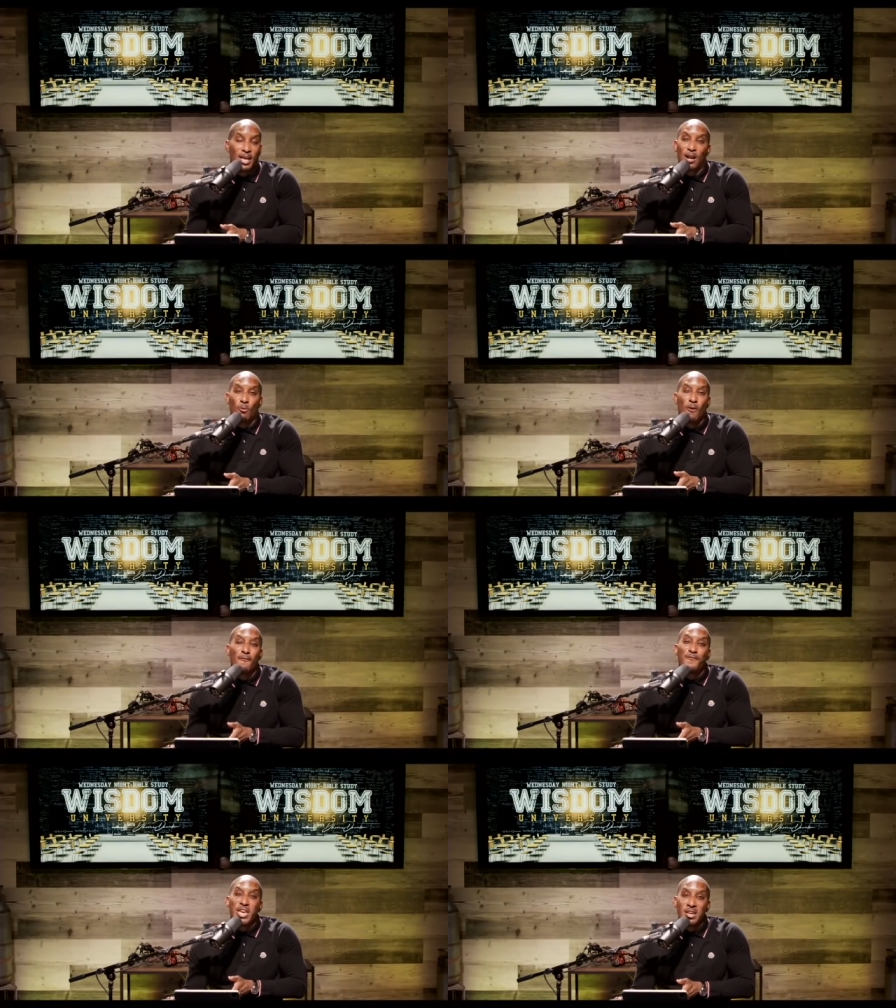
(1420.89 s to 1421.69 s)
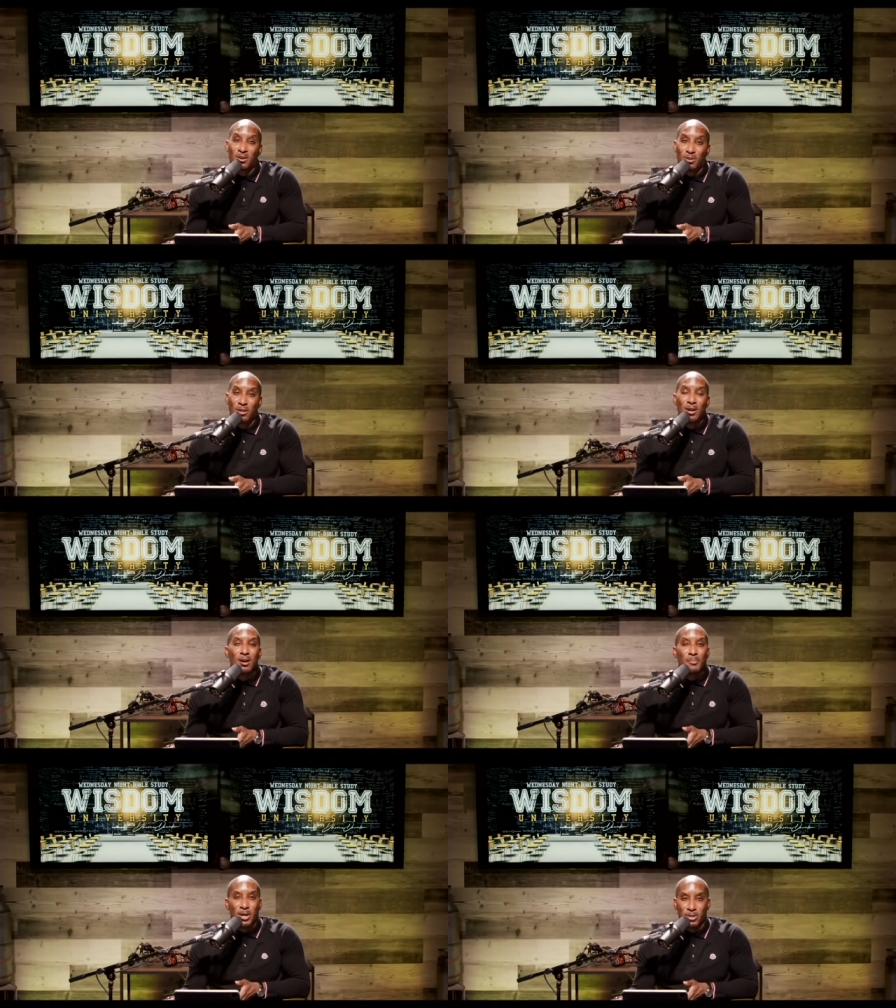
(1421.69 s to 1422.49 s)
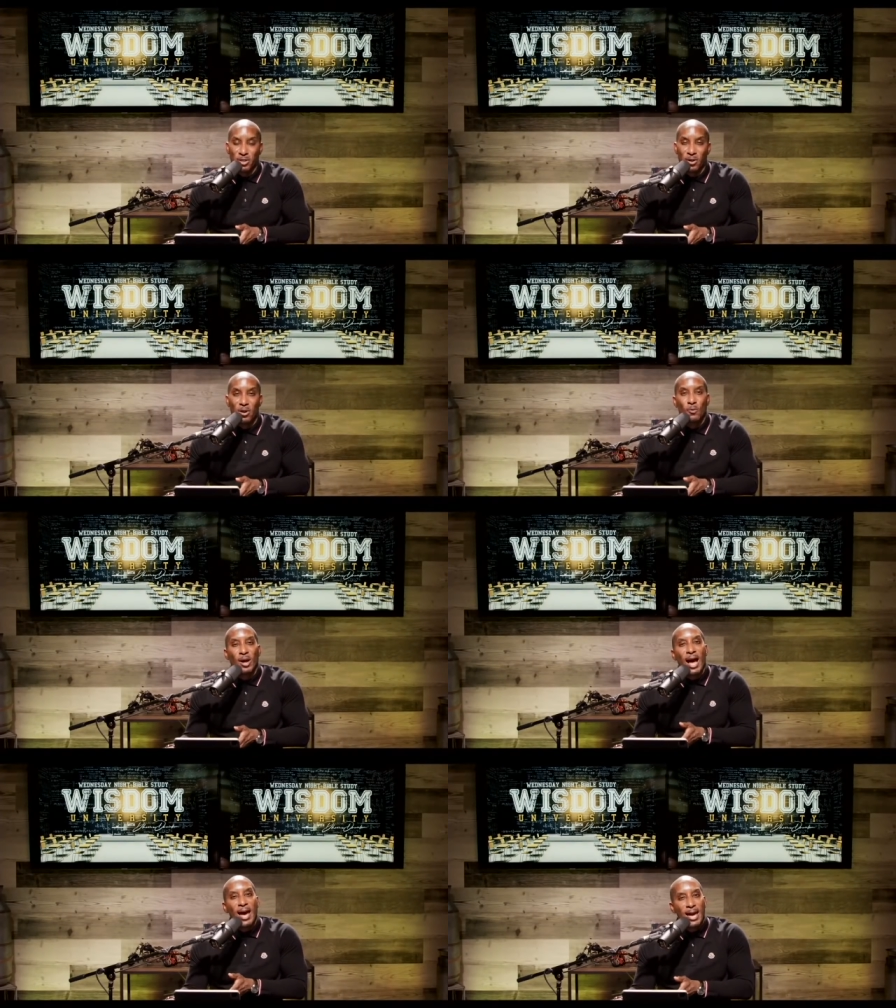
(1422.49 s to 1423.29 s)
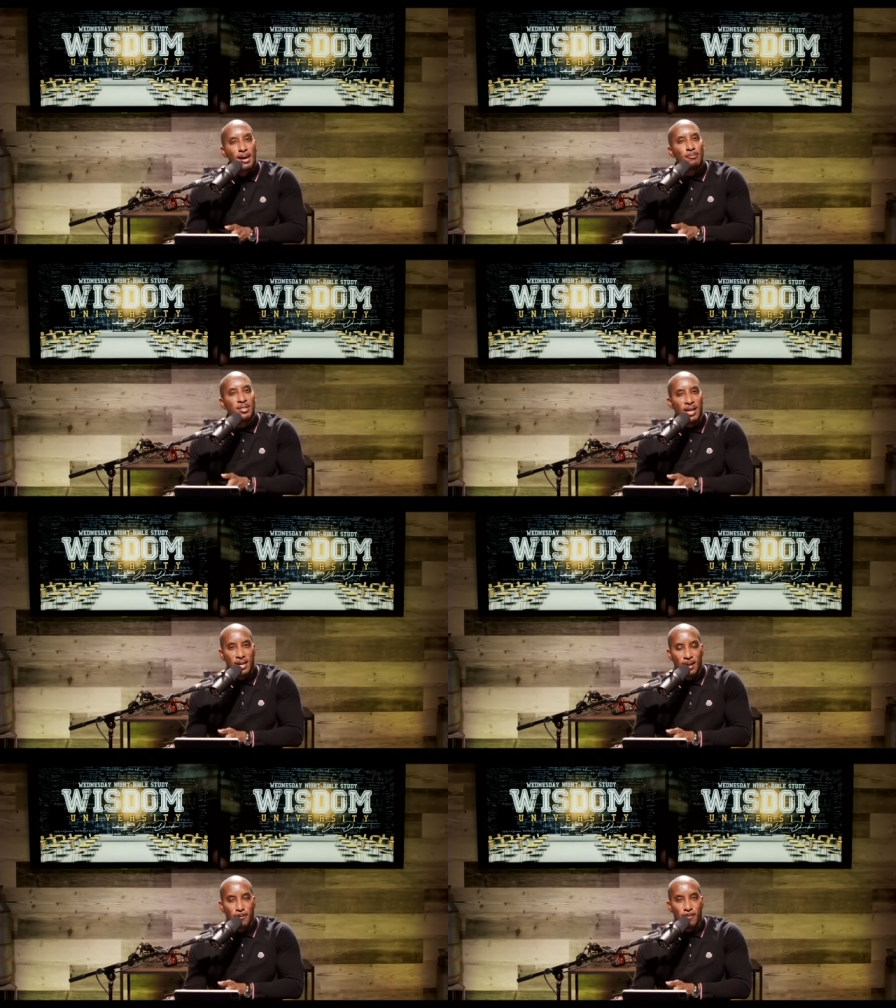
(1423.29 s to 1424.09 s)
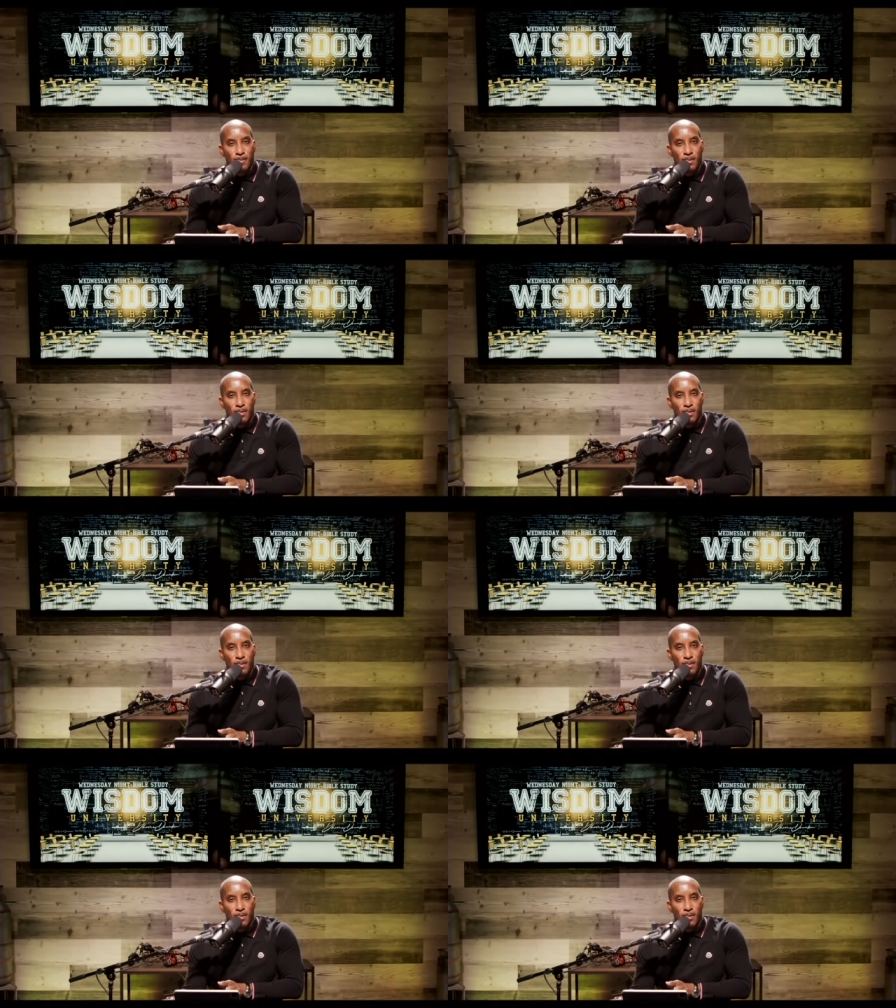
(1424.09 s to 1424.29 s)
that it won't feel personal. What I am saying